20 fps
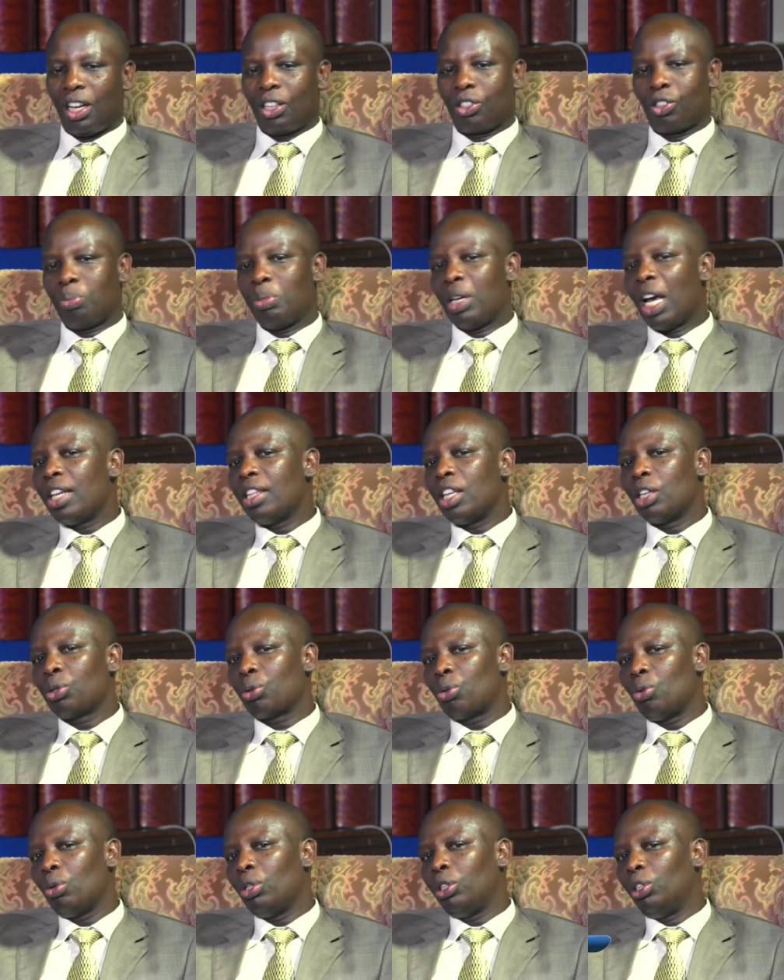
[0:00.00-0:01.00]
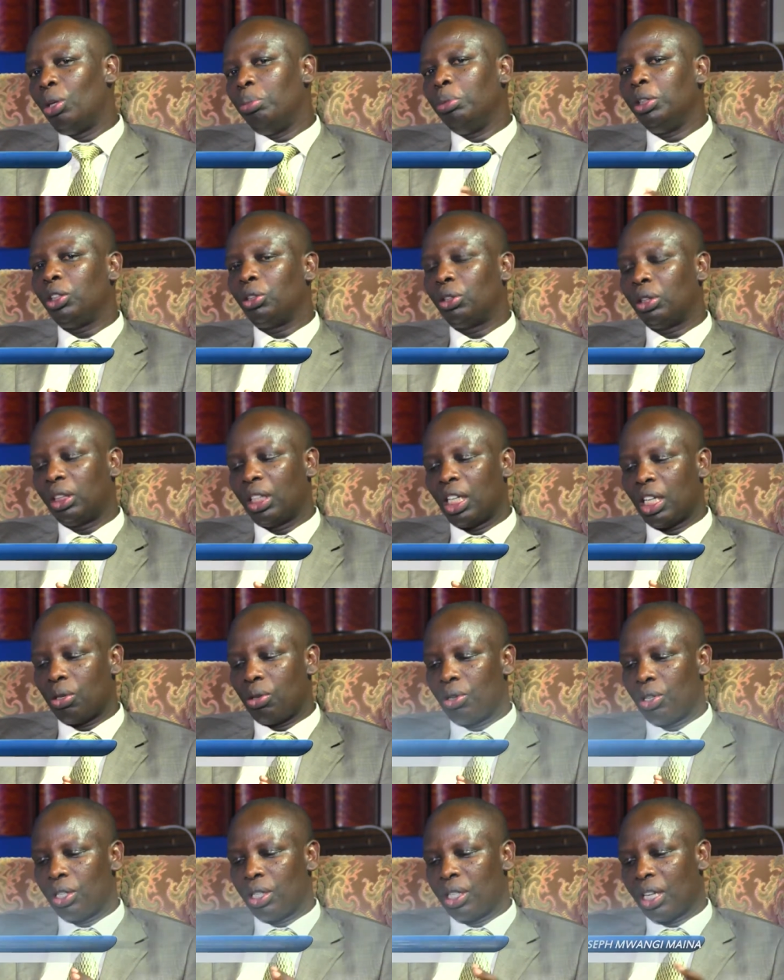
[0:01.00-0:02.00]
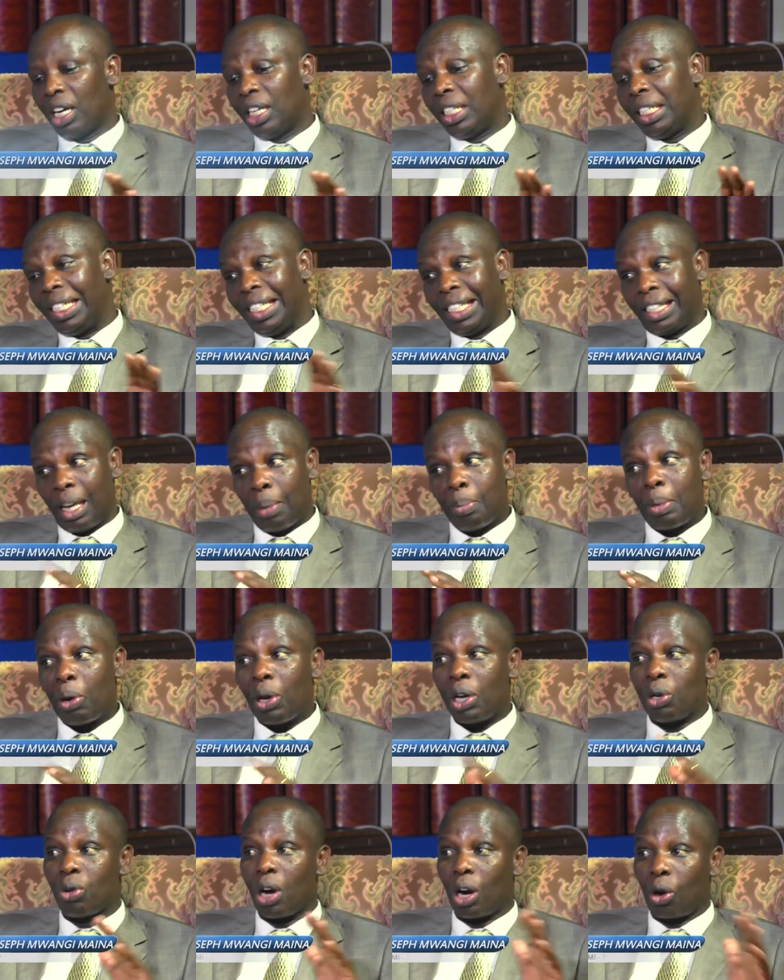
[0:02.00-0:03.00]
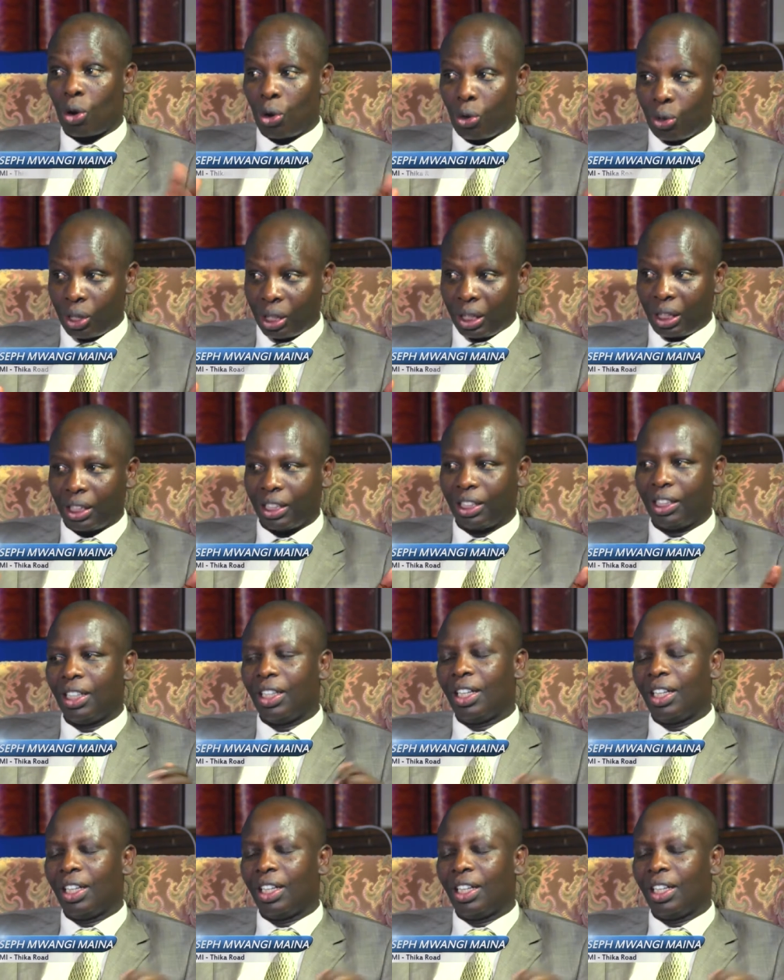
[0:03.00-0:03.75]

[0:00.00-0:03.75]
So behind the school dormitory, that was in December when we were closing.